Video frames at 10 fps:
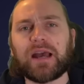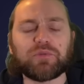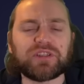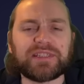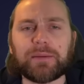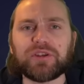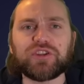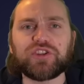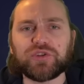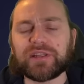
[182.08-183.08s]
how much
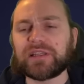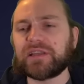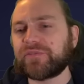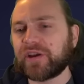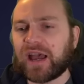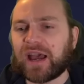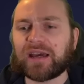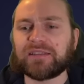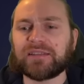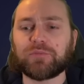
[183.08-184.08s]
damage you deliver
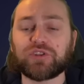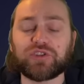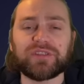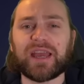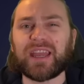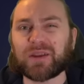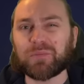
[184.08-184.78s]
and how much you take.